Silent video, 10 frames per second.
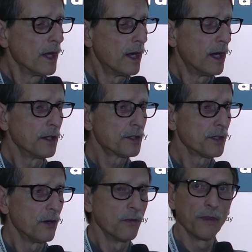Uh,
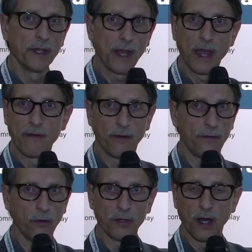so they, they, have a
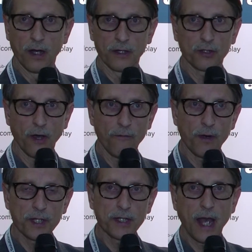full uh,
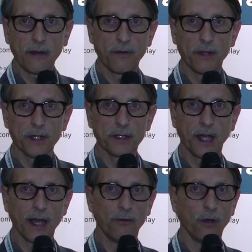software stack for this.
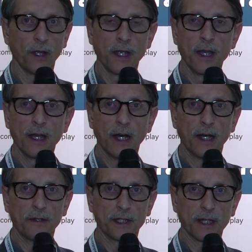They have all
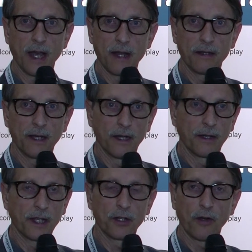uh, design uh,
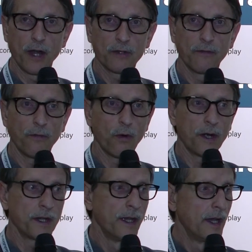integration for
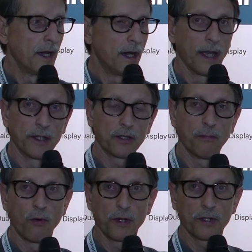it and
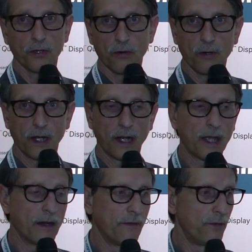support. So
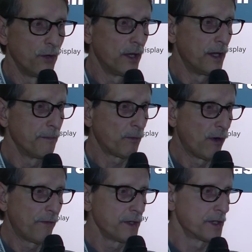again, a full
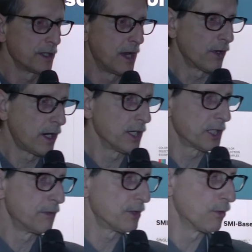reference design for
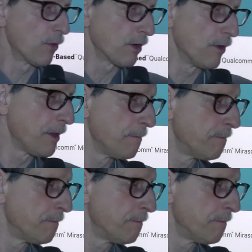customers to work with.